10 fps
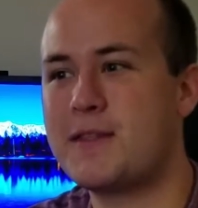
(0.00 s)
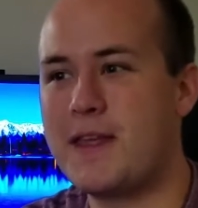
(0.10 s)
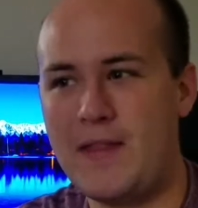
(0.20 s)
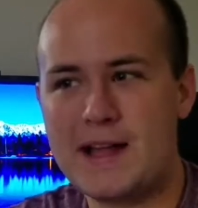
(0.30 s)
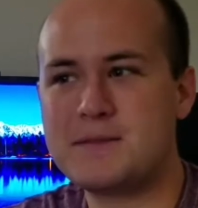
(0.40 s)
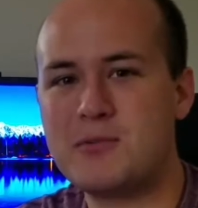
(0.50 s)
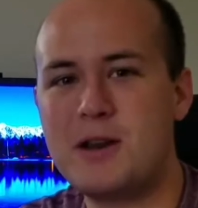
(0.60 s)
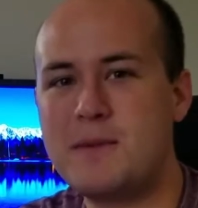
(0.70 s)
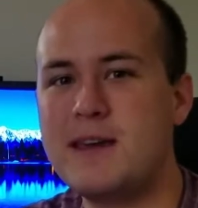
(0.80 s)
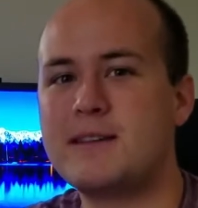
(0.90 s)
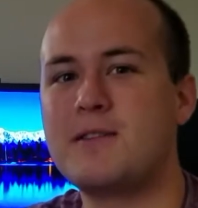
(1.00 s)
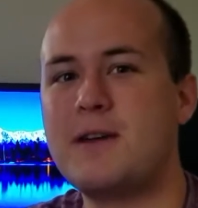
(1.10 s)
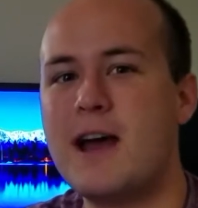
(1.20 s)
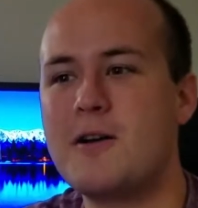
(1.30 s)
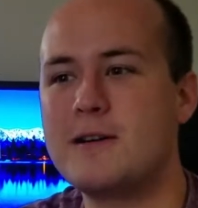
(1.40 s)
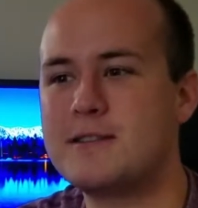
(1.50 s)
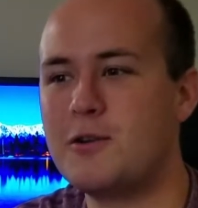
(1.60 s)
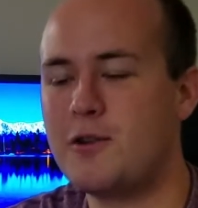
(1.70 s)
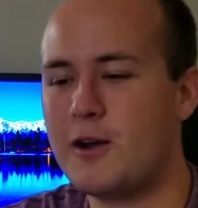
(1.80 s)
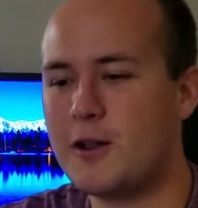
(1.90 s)
And that's pretty big. So now it's
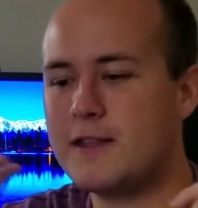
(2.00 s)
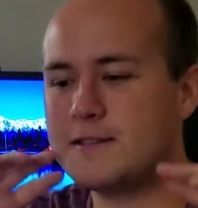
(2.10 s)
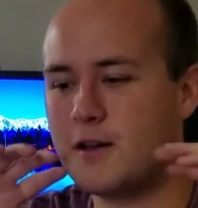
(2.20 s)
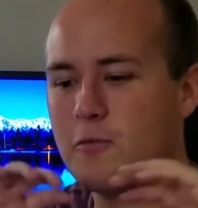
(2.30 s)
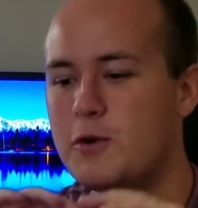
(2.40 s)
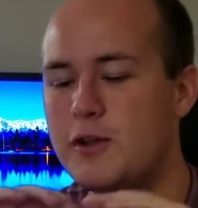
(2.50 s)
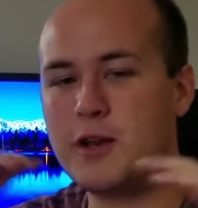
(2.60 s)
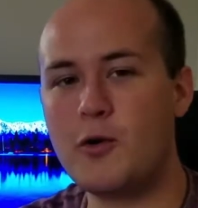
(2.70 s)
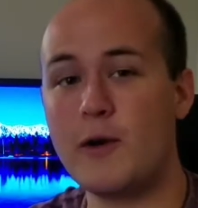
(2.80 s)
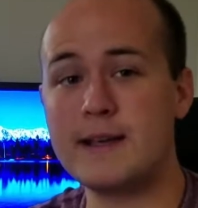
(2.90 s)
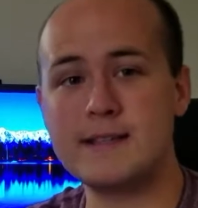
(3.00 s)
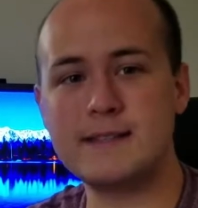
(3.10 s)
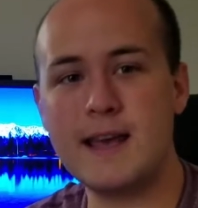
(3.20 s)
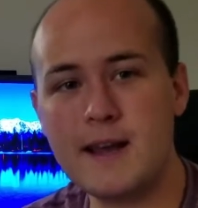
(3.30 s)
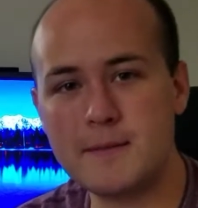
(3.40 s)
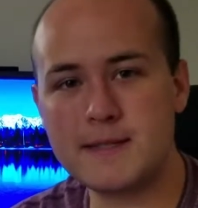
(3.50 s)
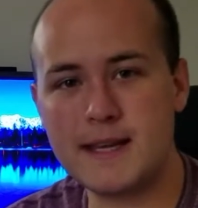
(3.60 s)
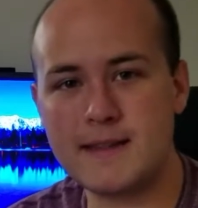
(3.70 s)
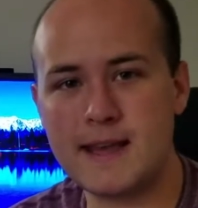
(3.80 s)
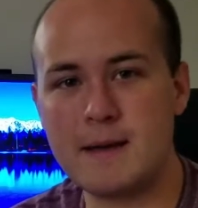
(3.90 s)
no longer this really annoying setup to
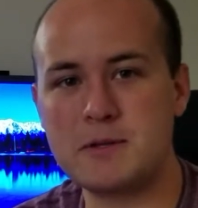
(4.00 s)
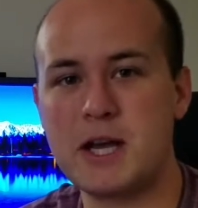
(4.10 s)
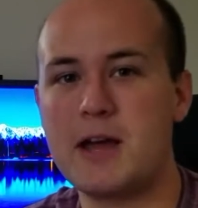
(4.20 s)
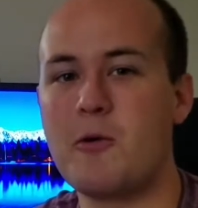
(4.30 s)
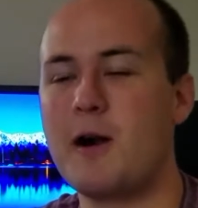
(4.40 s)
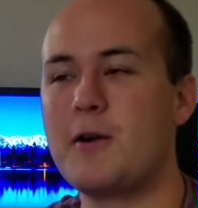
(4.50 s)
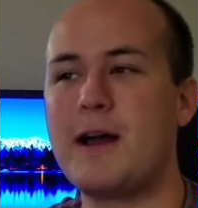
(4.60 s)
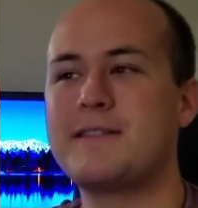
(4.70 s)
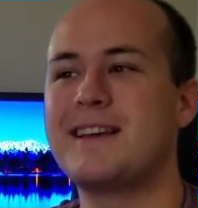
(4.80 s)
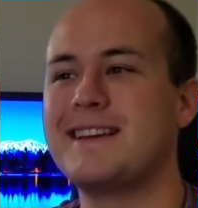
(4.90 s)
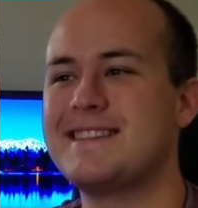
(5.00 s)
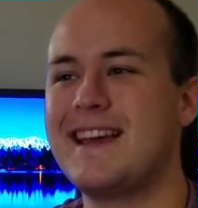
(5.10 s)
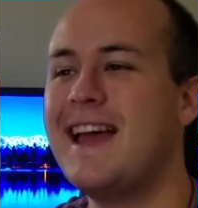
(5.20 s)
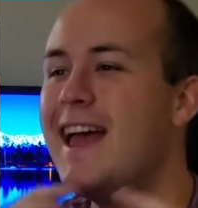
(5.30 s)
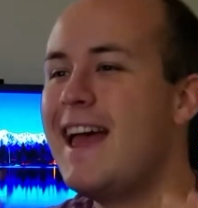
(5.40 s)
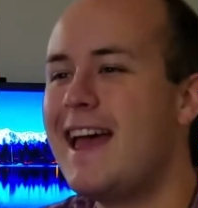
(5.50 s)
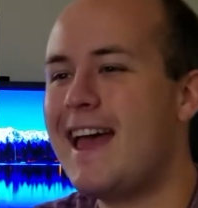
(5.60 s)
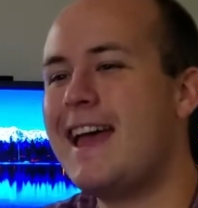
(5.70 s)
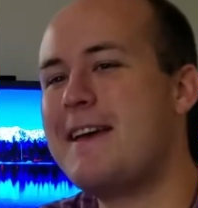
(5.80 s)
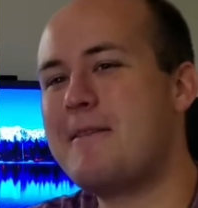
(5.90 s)
get the game chat, or I don't have to like say,
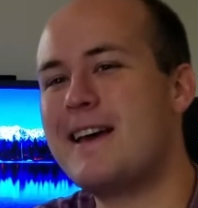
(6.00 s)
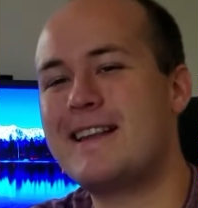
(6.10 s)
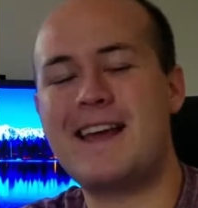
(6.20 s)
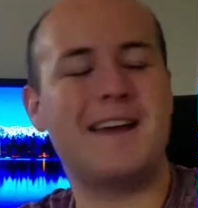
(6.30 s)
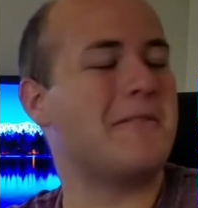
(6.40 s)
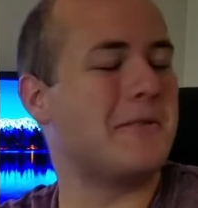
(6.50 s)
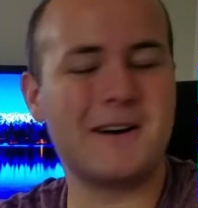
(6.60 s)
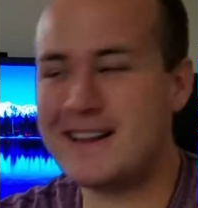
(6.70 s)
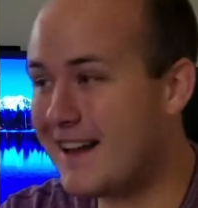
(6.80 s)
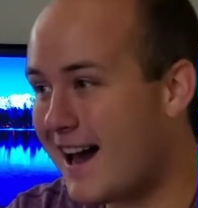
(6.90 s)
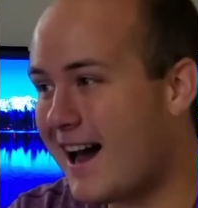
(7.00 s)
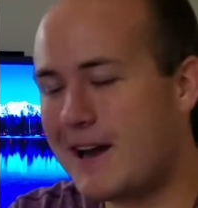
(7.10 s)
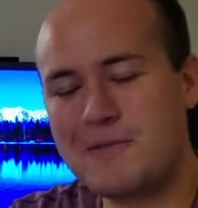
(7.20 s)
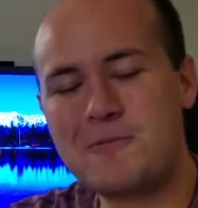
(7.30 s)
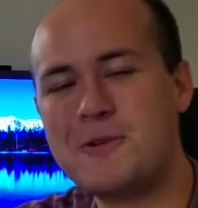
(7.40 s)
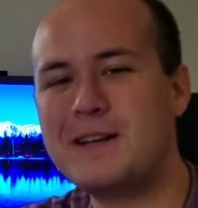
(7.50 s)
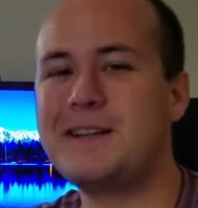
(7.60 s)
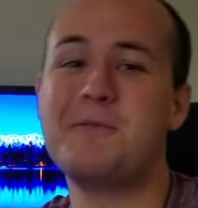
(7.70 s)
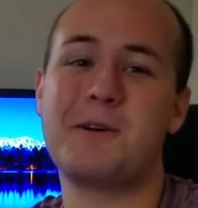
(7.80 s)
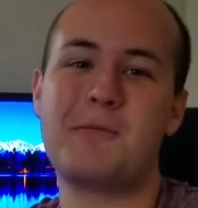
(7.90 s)
hey man, everyone, I
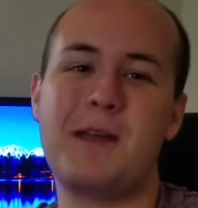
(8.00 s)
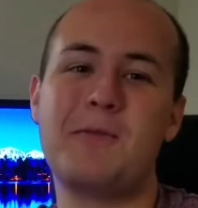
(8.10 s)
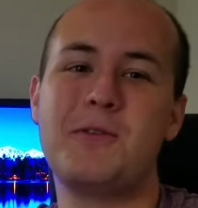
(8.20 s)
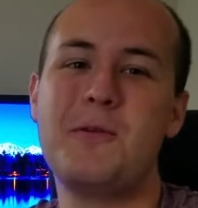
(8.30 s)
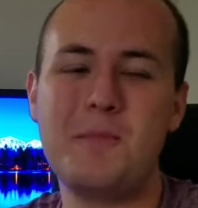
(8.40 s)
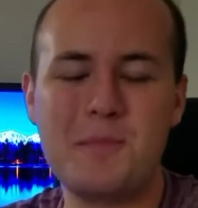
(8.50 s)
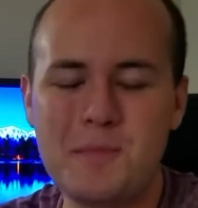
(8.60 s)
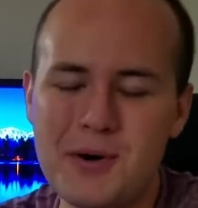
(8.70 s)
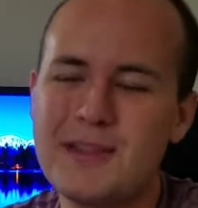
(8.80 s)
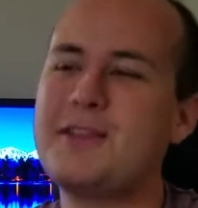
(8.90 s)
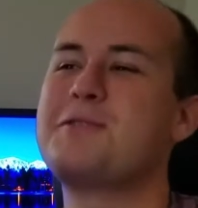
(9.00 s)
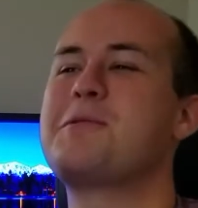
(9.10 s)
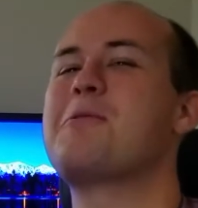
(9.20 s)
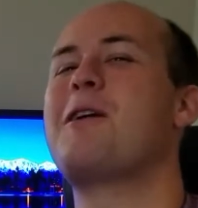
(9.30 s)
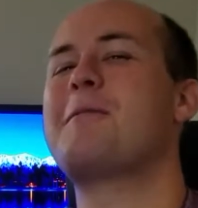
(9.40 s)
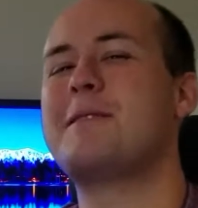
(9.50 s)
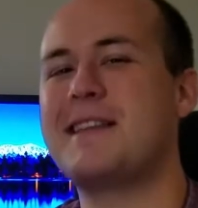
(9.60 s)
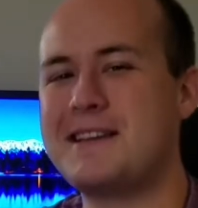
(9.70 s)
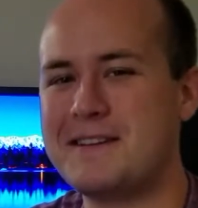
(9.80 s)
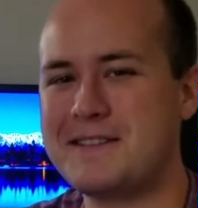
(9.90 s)
really want to raid with you, but there's a requirement
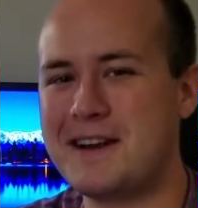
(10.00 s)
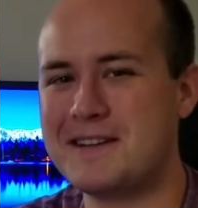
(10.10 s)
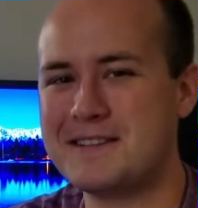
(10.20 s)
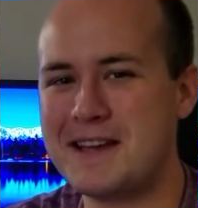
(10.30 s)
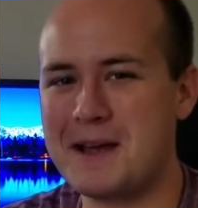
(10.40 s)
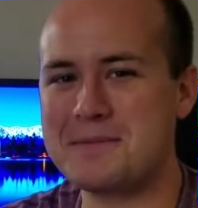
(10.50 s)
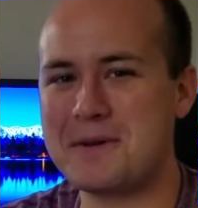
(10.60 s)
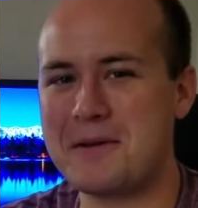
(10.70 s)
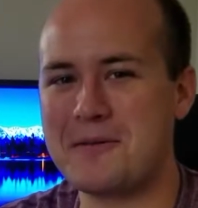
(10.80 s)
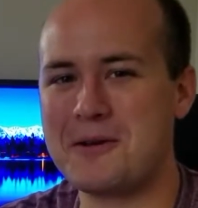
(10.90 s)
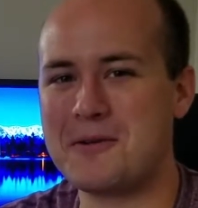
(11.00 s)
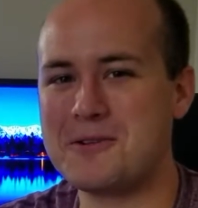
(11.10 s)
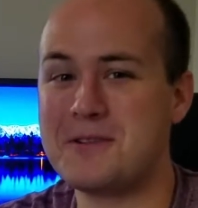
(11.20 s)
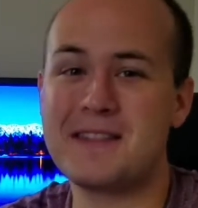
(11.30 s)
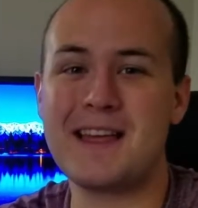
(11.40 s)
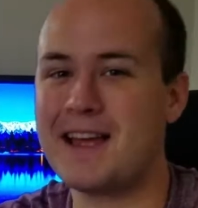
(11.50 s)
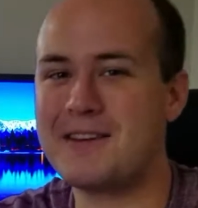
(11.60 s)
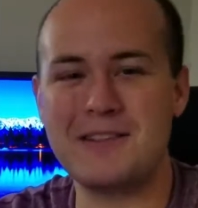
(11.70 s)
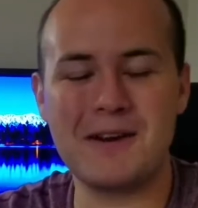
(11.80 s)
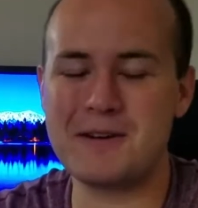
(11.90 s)
that you have to get on Skype so I can record you. Like
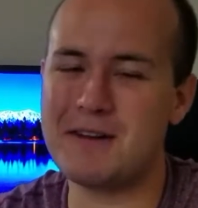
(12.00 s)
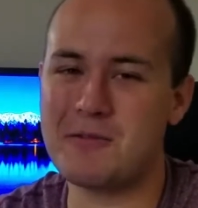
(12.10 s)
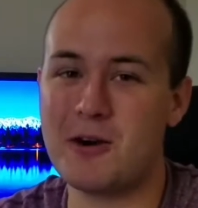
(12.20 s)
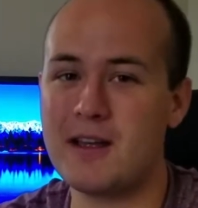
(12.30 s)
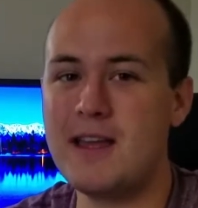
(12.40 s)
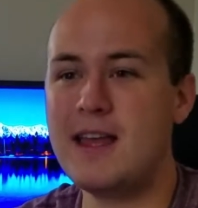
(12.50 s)
that would never work.